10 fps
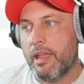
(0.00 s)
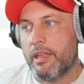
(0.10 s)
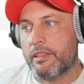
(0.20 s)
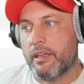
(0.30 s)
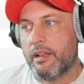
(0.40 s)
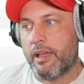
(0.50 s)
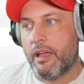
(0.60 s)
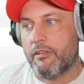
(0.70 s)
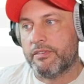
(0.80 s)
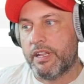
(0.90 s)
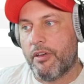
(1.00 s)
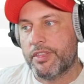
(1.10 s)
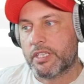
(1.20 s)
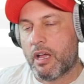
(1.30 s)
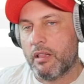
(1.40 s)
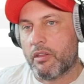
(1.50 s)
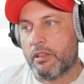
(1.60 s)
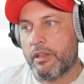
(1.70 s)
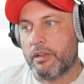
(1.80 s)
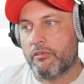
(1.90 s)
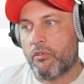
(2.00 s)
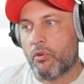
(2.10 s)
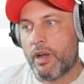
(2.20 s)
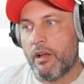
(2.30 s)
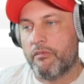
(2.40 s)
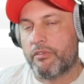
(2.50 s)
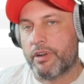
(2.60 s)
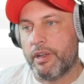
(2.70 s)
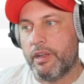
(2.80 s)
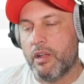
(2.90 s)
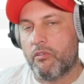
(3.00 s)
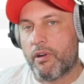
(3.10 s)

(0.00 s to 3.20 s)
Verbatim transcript: and then I have deaths calculated for every